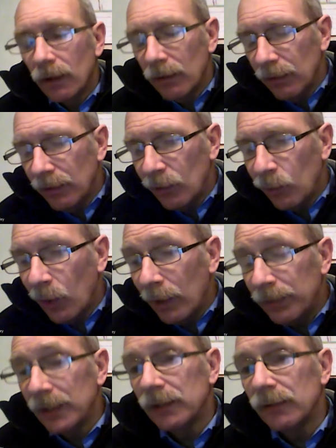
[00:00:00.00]
the one
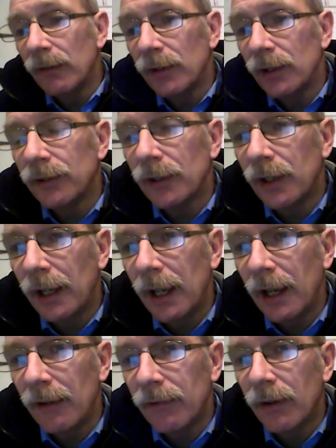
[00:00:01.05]
piece of evidence that I
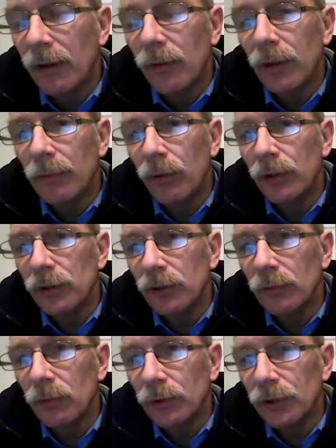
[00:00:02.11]
have that points
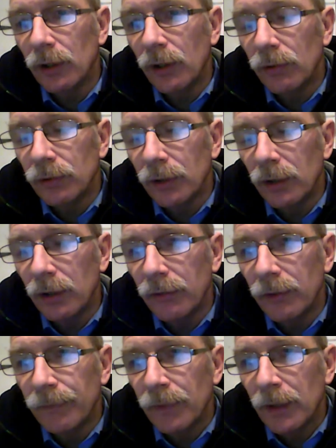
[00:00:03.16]
towards an older Earth.
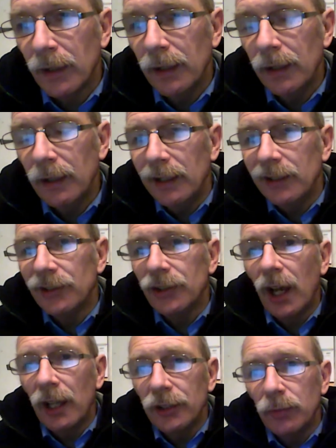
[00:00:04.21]
In
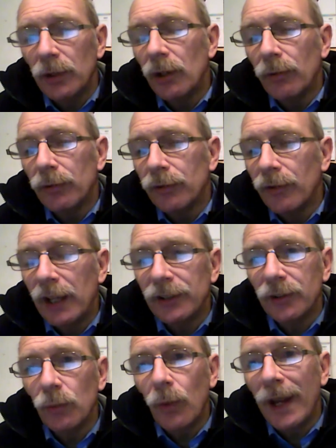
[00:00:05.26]
science, one often has to
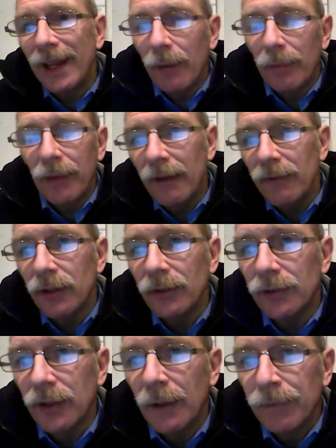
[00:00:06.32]
weigh up evidence
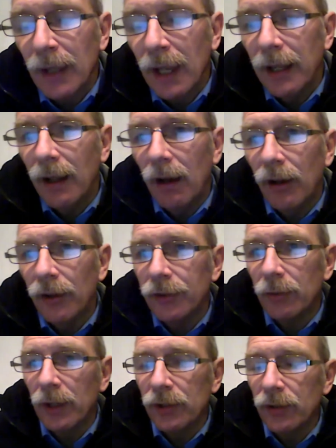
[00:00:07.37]
and ask the
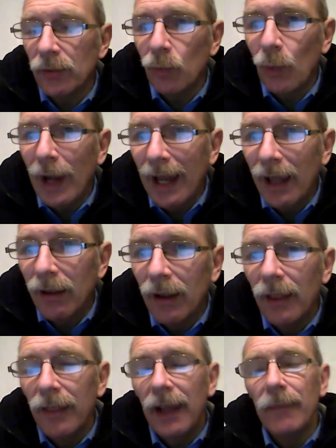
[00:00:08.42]
question, well,
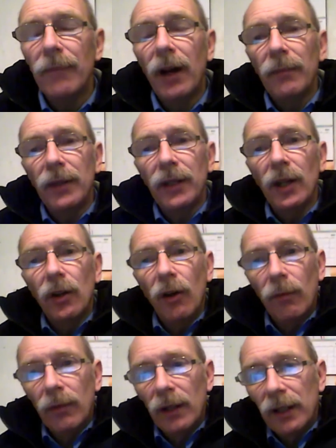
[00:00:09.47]
that might be an
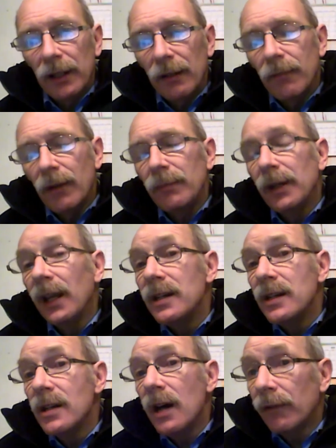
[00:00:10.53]
anomaly. There might be
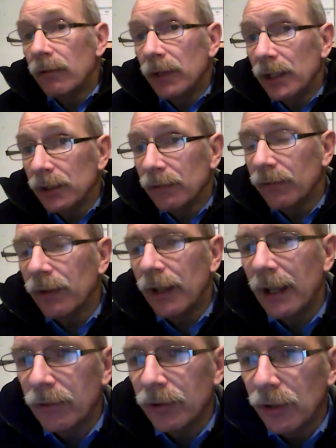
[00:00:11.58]
another reason for that
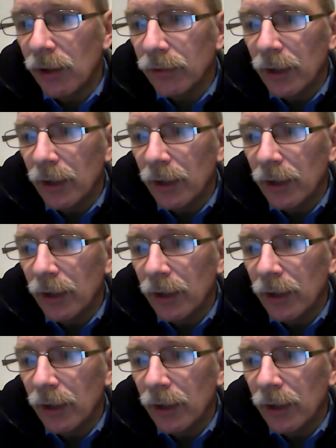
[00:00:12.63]
result.